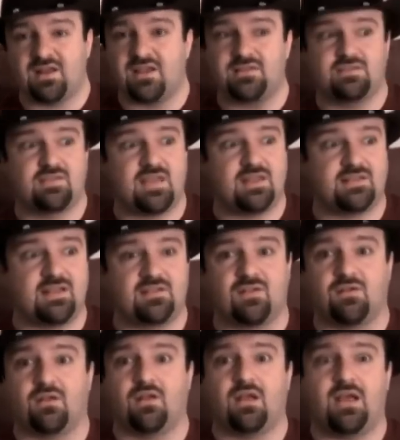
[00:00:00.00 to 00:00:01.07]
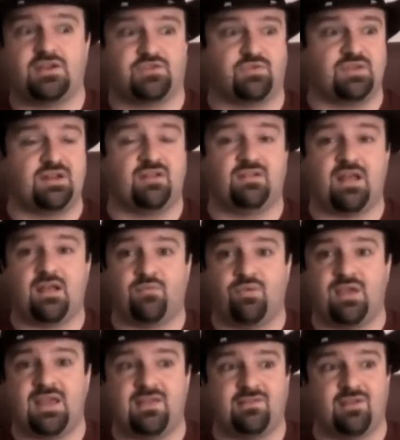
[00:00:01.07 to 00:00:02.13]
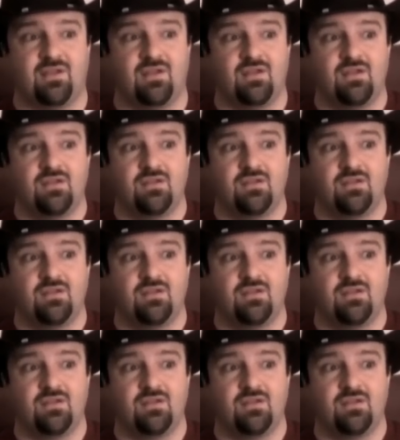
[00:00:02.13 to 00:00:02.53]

and I think that they're actually in a lot of ways